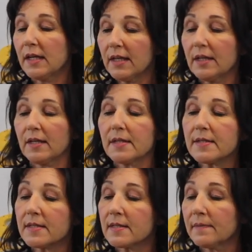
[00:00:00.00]

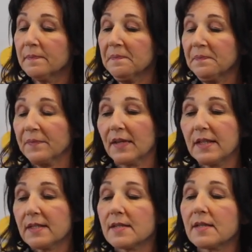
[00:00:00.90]
is,
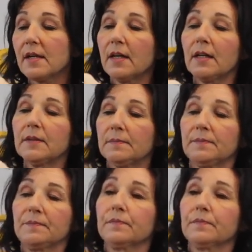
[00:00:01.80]
it's the